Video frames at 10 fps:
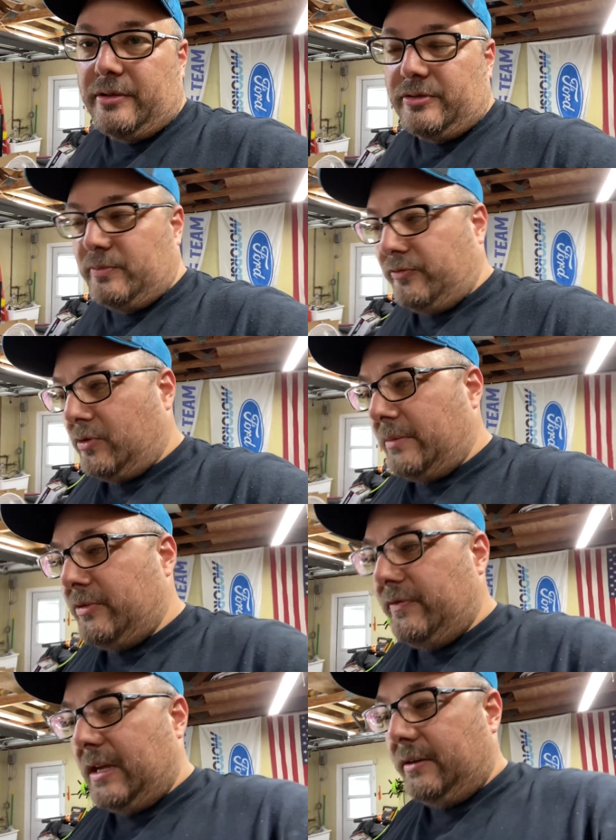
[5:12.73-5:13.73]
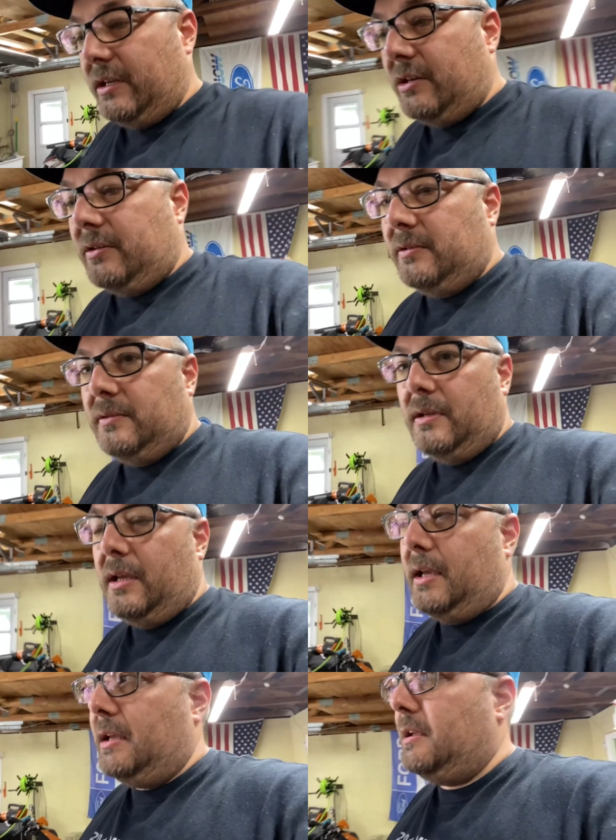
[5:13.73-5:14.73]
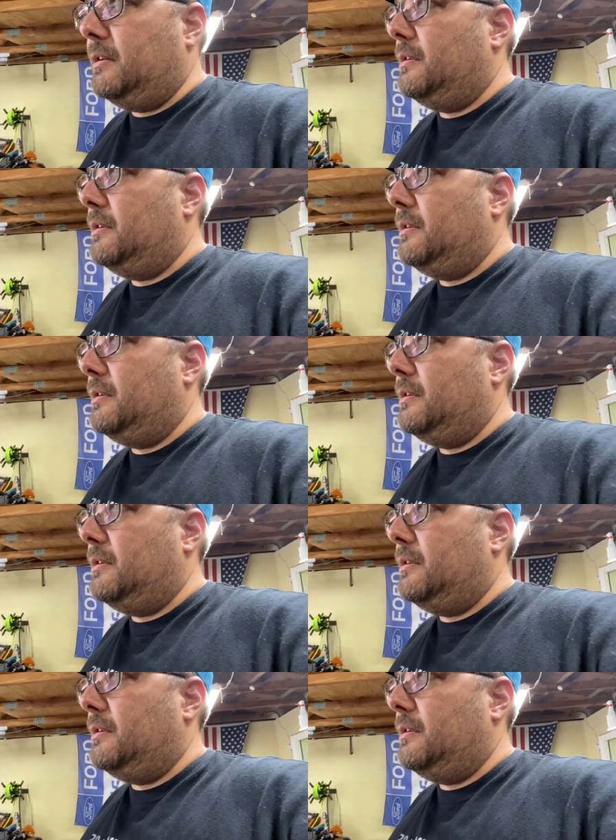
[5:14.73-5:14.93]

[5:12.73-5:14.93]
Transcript: It was before I moved down here, and